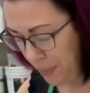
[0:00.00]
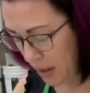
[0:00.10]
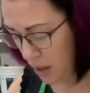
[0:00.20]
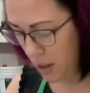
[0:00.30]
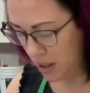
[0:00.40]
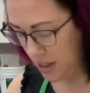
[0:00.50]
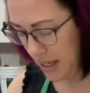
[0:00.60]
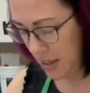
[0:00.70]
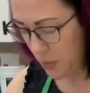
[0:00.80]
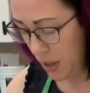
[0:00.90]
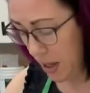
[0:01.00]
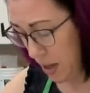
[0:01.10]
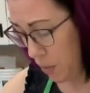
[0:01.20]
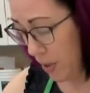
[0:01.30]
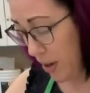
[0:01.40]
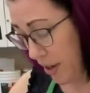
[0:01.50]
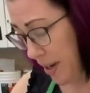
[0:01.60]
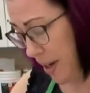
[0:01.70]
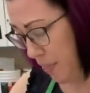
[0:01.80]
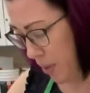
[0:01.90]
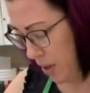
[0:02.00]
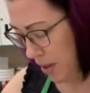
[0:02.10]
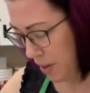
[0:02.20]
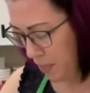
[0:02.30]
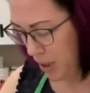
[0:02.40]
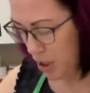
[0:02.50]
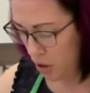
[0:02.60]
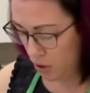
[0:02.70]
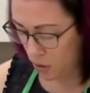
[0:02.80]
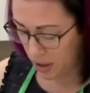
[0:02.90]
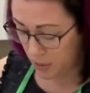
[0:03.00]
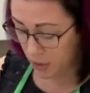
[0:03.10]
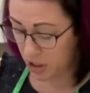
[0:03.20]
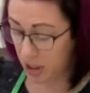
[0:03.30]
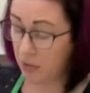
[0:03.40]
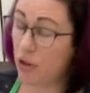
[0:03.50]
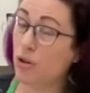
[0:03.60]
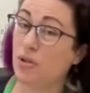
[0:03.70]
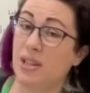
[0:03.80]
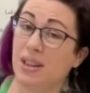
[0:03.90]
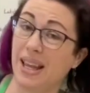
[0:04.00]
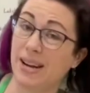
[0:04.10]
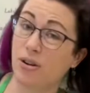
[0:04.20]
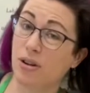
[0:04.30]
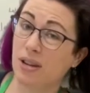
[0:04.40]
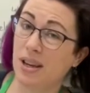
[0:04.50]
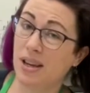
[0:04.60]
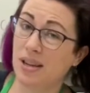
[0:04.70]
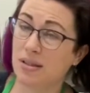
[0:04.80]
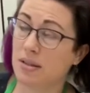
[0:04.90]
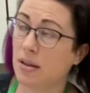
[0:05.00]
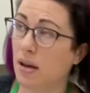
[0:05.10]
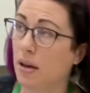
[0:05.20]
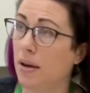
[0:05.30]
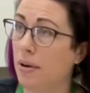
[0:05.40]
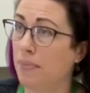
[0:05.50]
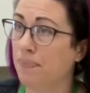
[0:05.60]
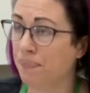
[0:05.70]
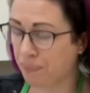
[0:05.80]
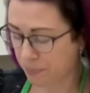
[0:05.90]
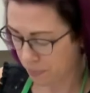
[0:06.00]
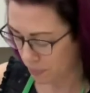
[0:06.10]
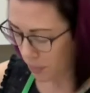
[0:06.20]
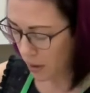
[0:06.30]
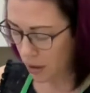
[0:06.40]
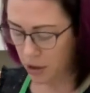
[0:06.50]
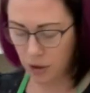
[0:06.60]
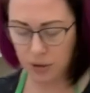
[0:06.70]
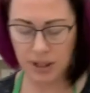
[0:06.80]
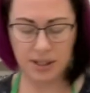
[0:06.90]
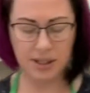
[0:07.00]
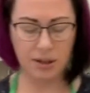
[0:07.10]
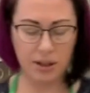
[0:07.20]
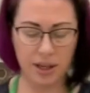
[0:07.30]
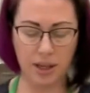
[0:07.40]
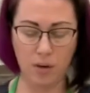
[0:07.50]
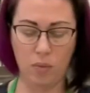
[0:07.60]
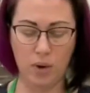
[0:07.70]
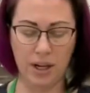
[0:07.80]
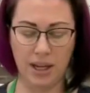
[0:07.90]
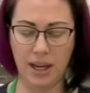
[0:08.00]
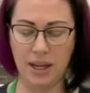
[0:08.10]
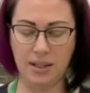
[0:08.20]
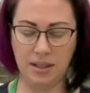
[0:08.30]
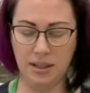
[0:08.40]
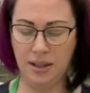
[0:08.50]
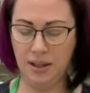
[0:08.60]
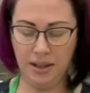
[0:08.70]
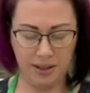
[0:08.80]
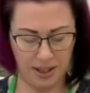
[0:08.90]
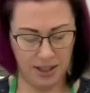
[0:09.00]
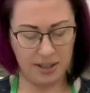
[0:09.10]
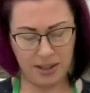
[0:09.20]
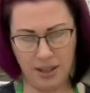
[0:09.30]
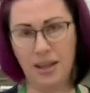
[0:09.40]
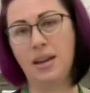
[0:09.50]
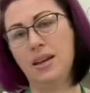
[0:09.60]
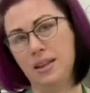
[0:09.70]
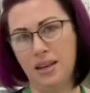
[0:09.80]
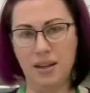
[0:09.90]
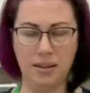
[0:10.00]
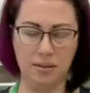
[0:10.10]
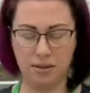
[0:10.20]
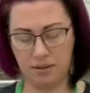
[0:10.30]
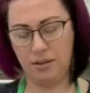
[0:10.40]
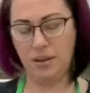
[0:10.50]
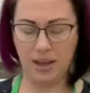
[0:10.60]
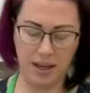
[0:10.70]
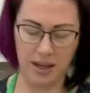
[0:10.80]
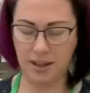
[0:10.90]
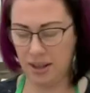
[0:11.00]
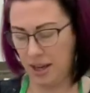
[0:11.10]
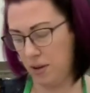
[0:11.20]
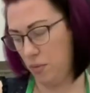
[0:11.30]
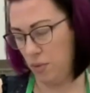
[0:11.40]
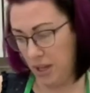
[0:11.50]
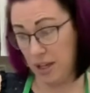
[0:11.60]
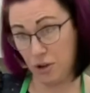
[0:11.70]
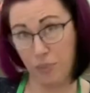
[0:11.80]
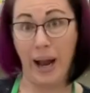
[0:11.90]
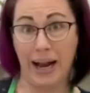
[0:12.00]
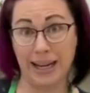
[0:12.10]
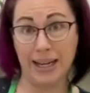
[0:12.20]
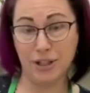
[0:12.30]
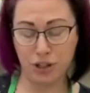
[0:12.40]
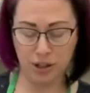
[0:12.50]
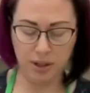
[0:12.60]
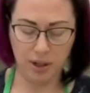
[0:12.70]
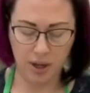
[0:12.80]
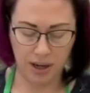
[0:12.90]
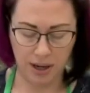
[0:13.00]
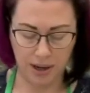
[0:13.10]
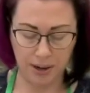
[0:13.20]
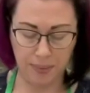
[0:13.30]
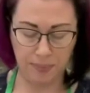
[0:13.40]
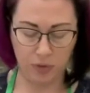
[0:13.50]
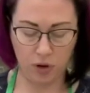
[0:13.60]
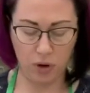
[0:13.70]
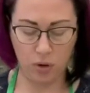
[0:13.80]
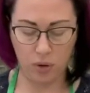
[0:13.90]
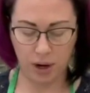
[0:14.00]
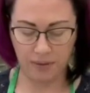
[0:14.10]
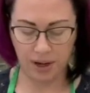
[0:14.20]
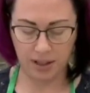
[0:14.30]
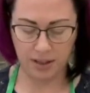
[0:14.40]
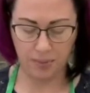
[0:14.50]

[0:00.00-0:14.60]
because that's why I wear an apron. But you, especially if you're using lighter clays, you don't necessarily want to get this clay and the other clay like in your package. So I've got some